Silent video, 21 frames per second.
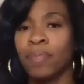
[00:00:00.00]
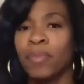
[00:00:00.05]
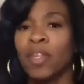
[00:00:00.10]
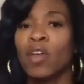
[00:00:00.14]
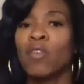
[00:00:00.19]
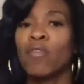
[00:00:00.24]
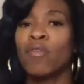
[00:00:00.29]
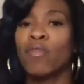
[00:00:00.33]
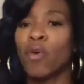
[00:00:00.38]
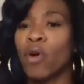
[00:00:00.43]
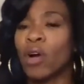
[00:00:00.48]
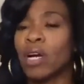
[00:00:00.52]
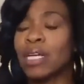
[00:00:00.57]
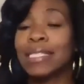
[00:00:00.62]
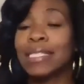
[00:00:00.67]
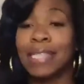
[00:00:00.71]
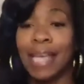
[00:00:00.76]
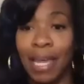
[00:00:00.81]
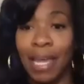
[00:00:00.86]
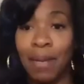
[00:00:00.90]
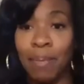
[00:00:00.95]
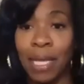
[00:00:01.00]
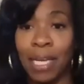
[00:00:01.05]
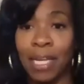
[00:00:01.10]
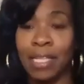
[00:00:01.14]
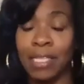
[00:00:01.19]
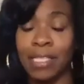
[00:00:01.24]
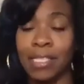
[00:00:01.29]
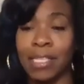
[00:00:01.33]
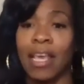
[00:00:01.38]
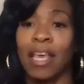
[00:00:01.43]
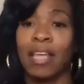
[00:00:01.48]
for 10 minutes
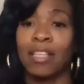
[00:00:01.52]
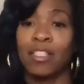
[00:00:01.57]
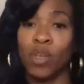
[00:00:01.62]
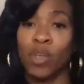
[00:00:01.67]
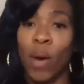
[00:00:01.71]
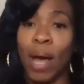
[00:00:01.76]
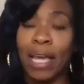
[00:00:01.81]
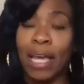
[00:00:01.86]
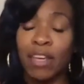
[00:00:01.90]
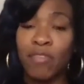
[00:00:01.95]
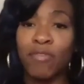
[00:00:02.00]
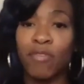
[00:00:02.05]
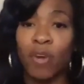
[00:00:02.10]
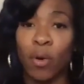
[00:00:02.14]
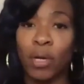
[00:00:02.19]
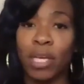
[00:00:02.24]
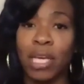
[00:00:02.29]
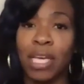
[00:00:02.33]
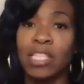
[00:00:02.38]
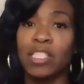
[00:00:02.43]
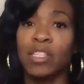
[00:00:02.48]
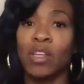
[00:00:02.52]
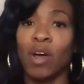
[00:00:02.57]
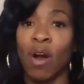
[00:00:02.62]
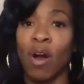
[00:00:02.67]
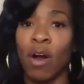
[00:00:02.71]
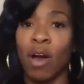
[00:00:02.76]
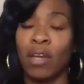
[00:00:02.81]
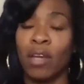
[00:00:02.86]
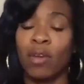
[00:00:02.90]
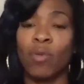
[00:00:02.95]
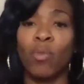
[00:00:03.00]
so I can focus on
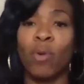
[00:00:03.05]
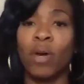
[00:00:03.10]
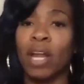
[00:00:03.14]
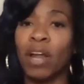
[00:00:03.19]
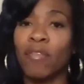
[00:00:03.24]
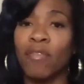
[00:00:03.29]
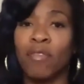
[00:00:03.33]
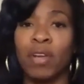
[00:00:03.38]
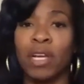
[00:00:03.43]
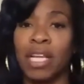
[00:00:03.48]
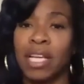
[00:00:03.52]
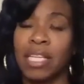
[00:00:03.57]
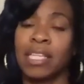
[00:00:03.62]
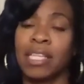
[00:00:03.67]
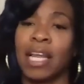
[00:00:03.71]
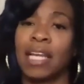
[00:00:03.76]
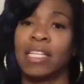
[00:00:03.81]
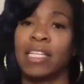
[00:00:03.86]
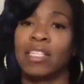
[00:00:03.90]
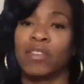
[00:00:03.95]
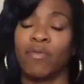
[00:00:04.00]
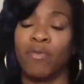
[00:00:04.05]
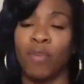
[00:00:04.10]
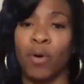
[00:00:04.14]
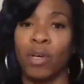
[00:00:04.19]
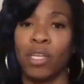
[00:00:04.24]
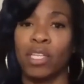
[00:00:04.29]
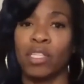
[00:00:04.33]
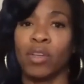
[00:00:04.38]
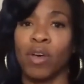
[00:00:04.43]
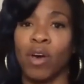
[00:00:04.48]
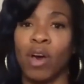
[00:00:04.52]
whatever it is that I need to focus
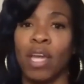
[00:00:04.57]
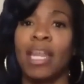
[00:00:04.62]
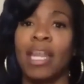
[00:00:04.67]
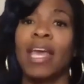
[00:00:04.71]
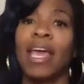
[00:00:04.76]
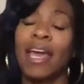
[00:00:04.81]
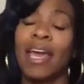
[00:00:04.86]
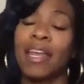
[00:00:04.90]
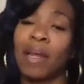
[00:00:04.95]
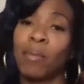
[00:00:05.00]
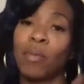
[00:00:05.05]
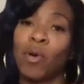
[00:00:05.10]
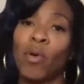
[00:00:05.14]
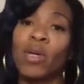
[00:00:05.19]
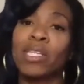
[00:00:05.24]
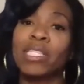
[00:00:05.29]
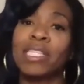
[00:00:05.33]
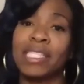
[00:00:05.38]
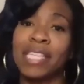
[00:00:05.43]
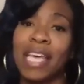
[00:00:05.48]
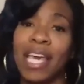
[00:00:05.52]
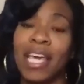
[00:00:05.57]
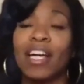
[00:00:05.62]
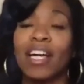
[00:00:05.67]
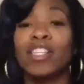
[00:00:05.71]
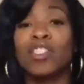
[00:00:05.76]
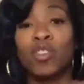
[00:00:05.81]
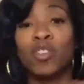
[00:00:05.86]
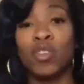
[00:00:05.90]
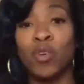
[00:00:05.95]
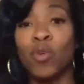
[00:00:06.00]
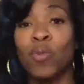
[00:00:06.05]
on. And I'm going to take a
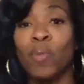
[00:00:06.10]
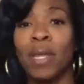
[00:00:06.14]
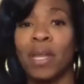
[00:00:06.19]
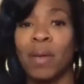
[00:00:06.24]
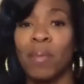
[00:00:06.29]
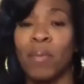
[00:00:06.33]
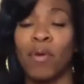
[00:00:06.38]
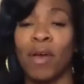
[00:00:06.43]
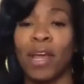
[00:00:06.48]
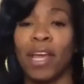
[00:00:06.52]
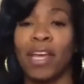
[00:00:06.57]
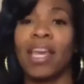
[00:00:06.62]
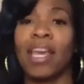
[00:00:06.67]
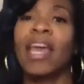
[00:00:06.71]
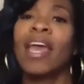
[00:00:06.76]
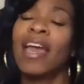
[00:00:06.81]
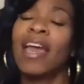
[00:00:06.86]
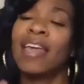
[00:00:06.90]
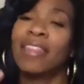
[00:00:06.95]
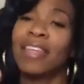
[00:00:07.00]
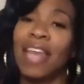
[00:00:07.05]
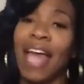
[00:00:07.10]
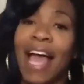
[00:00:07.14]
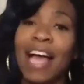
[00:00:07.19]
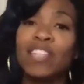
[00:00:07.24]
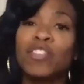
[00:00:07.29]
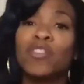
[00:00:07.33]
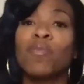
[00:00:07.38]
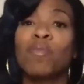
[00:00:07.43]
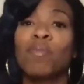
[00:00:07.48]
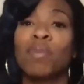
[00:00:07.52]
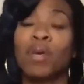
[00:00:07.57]
2-minute break. And then as you
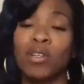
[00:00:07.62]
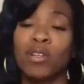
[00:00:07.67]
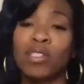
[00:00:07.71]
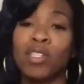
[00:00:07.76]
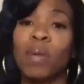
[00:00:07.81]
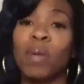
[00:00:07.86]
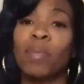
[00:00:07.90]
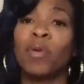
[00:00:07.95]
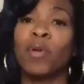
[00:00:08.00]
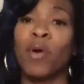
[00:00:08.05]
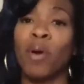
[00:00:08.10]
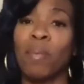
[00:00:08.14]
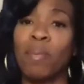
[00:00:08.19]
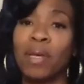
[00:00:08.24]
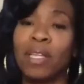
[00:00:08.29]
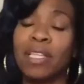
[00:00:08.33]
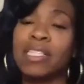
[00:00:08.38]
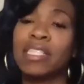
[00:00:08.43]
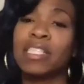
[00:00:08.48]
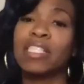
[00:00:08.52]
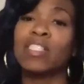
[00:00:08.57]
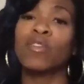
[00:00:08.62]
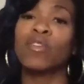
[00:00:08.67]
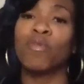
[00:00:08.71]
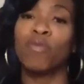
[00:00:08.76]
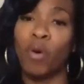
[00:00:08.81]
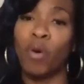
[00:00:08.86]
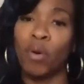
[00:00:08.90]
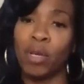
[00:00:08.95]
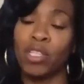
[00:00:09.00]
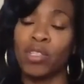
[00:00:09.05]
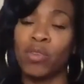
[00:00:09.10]
build up your ability to
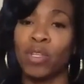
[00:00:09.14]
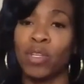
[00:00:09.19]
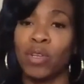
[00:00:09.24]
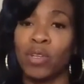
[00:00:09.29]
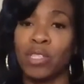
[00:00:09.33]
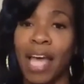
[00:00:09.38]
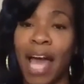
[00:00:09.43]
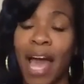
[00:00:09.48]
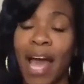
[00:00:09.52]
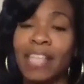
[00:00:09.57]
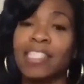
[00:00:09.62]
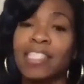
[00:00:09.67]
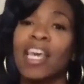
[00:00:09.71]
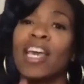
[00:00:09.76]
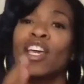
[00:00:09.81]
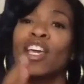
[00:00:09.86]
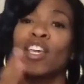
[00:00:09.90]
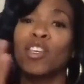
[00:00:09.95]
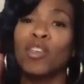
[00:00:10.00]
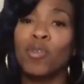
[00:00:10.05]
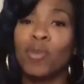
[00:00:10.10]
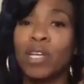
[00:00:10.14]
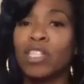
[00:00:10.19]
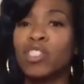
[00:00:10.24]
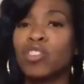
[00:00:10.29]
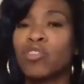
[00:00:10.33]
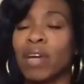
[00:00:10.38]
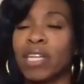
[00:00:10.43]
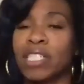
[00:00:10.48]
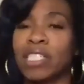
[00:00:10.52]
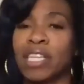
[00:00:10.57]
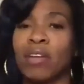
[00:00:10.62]
focus on your task, you can stretch
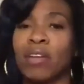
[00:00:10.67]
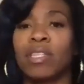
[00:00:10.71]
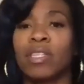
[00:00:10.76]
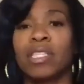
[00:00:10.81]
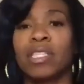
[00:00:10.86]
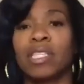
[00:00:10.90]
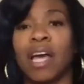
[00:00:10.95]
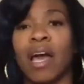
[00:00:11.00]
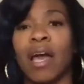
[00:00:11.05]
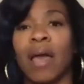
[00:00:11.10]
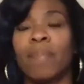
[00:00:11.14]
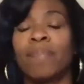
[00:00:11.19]
out the time.